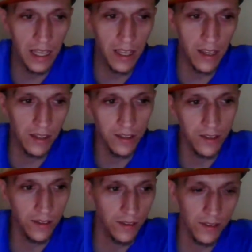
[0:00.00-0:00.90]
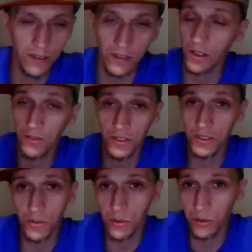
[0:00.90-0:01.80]
And none of
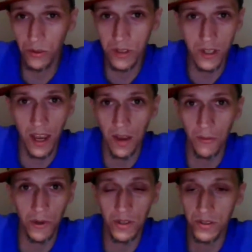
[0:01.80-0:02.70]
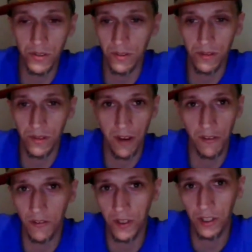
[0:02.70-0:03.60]
us knew who this guy was and never